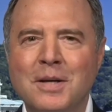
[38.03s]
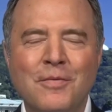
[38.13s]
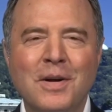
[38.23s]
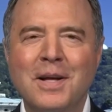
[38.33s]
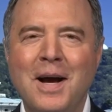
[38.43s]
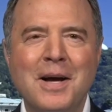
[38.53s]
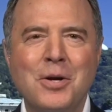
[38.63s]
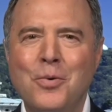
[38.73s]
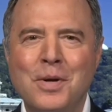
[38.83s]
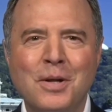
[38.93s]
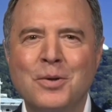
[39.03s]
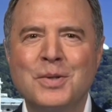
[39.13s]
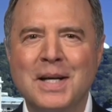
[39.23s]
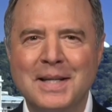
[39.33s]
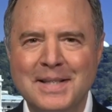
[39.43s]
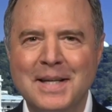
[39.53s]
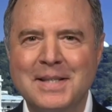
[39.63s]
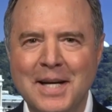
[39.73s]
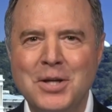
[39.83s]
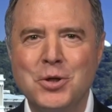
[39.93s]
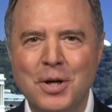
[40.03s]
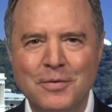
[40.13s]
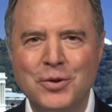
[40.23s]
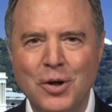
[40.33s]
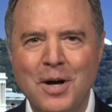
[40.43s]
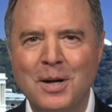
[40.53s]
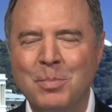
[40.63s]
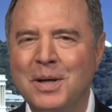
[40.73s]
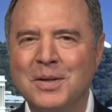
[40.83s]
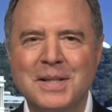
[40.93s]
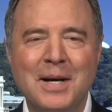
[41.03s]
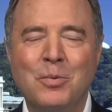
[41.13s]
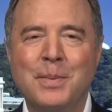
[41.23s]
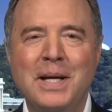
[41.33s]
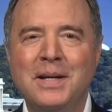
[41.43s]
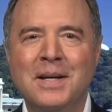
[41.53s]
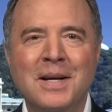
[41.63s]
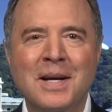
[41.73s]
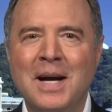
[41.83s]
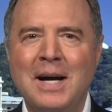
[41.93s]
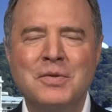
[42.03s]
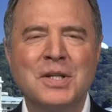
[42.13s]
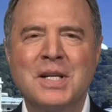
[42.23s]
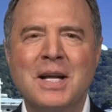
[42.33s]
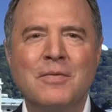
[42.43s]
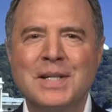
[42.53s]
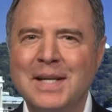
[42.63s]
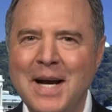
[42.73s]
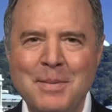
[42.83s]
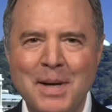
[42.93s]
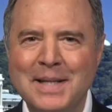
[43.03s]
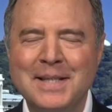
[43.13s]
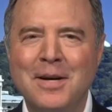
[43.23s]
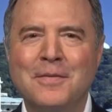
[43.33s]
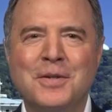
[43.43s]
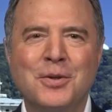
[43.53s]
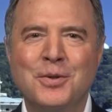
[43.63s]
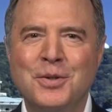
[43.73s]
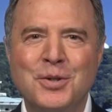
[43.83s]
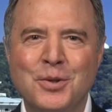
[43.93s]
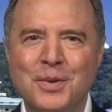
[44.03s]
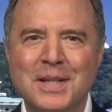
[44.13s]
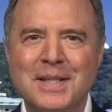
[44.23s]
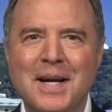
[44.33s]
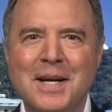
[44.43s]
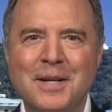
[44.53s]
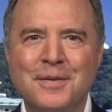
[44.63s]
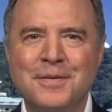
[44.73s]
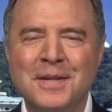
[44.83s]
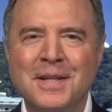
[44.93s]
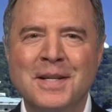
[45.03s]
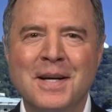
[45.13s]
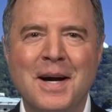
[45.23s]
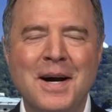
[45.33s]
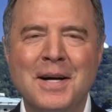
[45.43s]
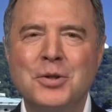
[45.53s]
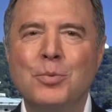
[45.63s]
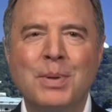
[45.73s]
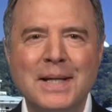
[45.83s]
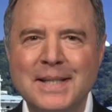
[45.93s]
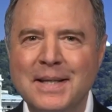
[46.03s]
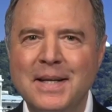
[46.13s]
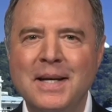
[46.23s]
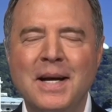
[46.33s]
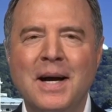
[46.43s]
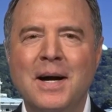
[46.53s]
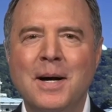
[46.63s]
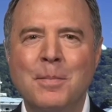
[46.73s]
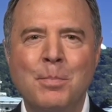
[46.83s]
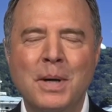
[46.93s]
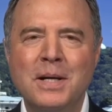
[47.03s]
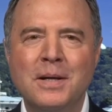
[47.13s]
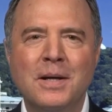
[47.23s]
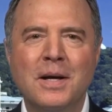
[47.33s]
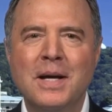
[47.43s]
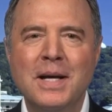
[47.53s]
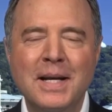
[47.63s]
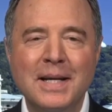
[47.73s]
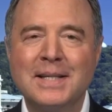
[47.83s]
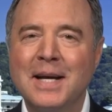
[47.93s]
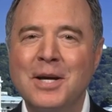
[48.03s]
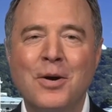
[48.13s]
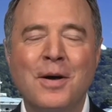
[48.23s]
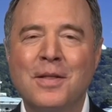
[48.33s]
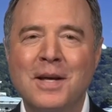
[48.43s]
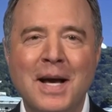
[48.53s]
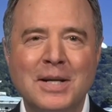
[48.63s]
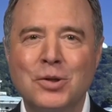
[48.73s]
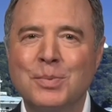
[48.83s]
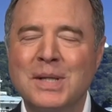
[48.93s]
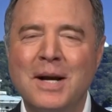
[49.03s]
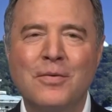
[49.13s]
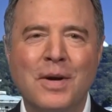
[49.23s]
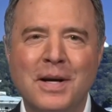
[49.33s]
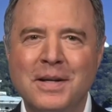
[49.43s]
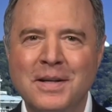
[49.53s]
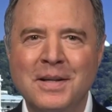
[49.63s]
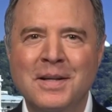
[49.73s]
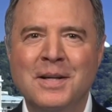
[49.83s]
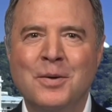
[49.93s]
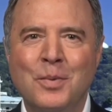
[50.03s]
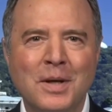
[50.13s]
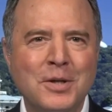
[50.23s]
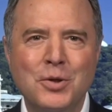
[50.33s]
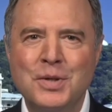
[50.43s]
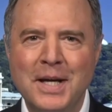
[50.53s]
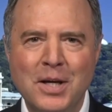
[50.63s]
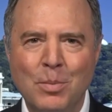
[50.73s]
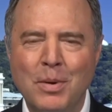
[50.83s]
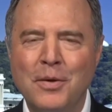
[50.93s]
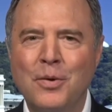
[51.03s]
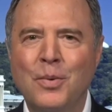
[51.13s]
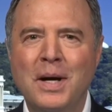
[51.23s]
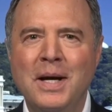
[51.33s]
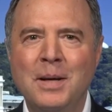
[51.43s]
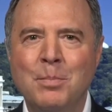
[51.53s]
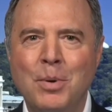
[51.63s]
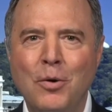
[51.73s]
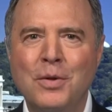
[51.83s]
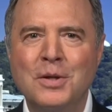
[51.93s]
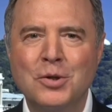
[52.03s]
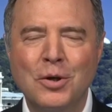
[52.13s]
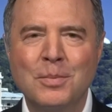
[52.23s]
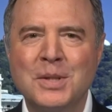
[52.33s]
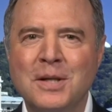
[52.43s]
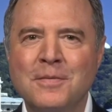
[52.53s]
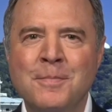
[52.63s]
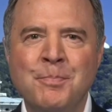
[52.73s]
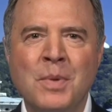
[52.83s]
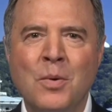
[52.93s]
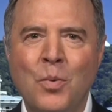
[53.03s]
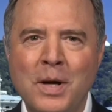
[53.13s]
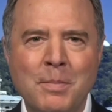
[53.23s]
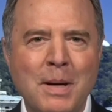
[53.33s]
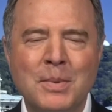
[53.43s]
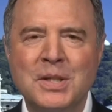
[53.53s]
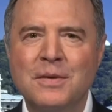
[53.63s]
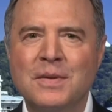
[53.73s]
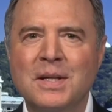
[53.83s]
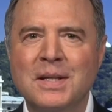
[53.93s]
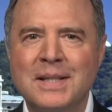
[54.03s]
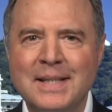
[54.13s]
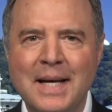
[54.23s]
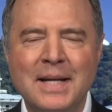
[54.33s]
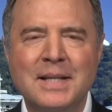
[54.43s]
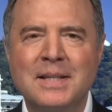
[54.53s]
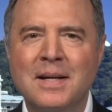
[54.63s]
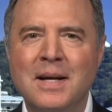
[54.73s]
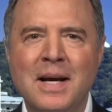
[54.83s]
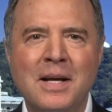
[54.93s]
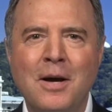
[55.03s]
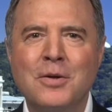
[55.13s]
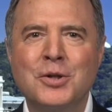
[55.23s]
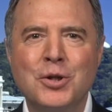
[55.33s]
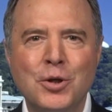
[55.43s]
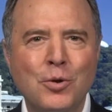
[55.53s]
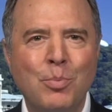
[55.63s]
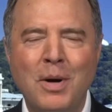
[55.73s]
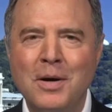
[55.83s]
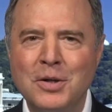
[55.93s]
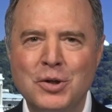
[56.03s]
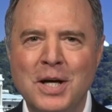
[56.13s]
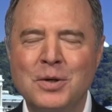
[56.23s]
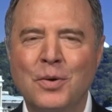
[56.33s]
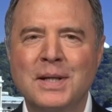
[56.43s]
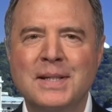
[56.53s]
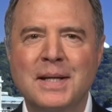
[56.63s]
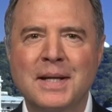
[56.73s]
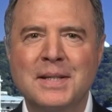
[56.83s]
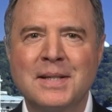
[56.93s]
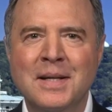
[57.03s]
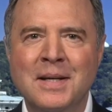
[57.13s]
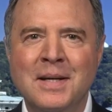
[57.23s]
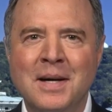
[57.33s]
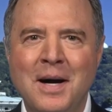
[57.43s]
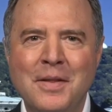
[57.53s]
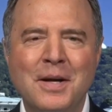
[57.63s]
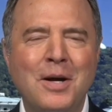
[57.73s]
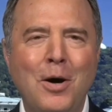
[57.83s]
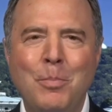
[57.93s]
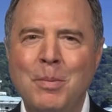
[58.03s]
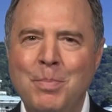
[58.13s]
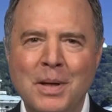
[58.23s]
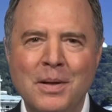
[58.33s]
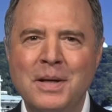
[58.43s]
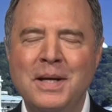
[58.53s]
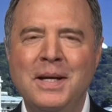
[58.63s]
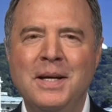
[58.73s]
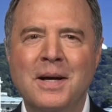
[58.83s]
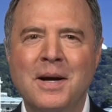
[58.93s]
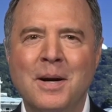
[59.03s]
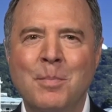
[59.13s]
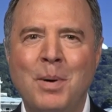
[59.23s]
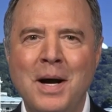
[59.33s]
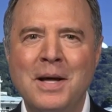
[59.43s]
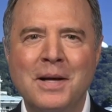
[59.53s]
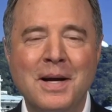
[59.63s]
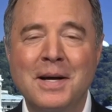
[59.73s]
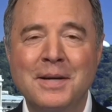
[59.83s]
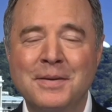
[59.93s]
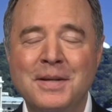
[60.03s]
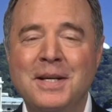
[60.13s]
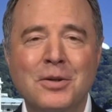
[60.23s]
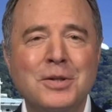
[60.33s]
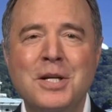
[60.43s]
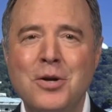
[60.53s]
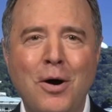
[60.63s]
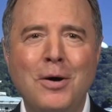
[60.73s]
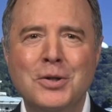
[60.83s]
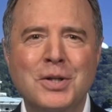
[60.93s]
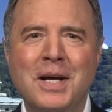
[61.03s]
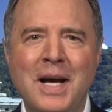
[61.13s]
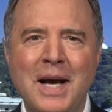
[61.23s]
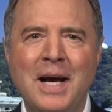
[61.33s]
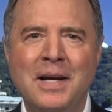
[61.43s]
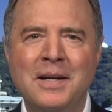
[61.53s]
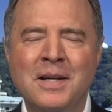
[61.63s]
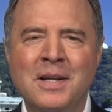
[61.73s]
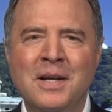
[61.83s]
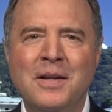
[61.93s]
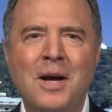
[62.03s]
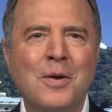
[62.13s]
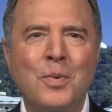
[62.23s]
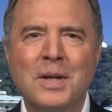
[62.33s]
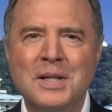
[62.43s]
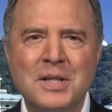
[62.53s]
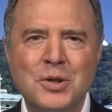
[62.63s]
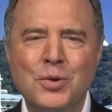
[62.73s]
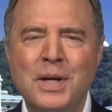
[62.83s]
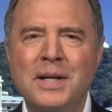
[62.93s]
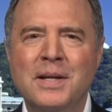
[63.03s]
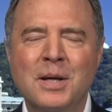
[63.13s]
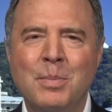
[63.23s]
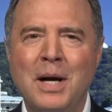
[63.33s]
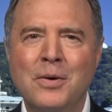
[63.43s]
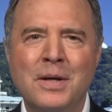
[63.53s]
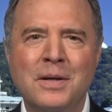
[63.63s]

And frankly, I don't want to lose that sensation of shock, because that will mean I've just kind of resigned myself to this kind of duplicity. But it is, you know, the excerpts I've read really do take your breath away, both in terms of what members of the Senate and others knew prior to January 6th. The culpability by the kind of guilty knowledge they had, the unwillingness to do anything about it.